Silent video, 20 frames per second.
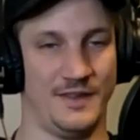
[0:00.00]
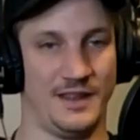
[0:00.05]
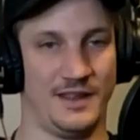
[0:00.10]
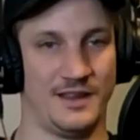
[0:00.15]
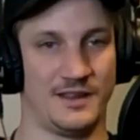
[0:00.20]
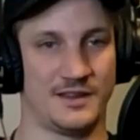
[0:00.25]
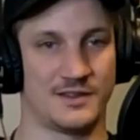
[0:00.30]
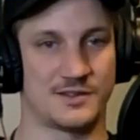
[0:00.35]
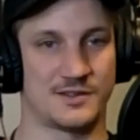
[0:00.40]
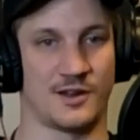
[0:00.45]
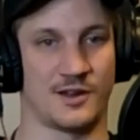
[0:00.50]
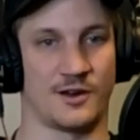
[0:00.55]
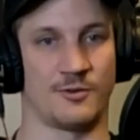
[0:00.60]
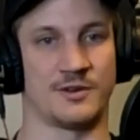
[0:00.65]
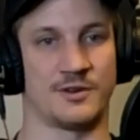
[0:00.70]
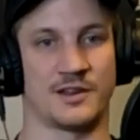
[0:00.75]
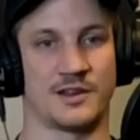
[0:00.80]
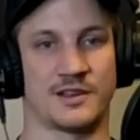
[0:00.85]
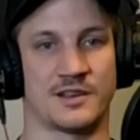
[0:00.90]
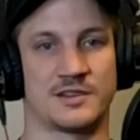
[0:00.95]
saw a
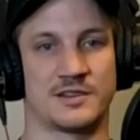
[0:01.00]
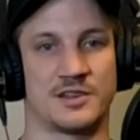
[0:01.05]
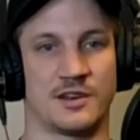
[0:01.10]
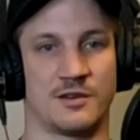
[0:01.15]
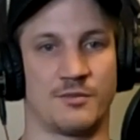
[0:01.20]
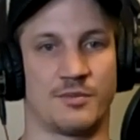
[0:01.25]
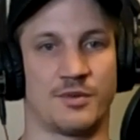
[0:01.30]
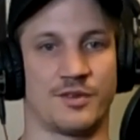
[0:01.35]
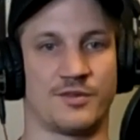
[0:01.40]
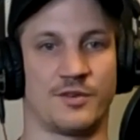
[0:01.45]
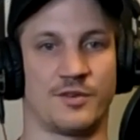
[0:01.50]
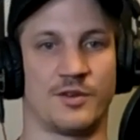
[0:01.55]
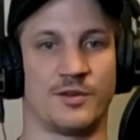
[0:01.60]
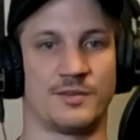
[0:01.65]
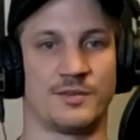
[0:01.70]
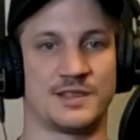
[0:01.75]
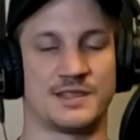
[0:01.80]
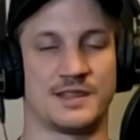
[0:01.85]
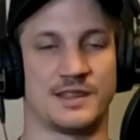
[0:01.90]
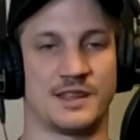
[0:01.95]
reduction in performance
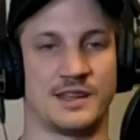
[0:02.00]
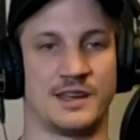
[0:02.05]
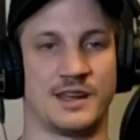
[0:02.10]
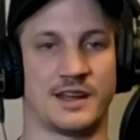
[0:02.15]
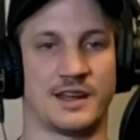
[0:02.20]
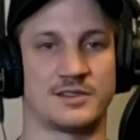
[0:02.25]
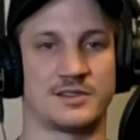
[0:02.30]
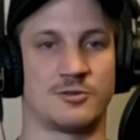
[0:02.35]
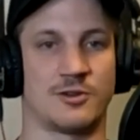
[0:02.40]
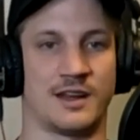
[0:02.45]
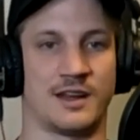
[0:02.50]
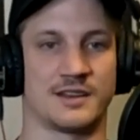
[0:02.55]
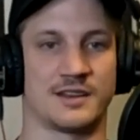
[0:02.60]
in the next training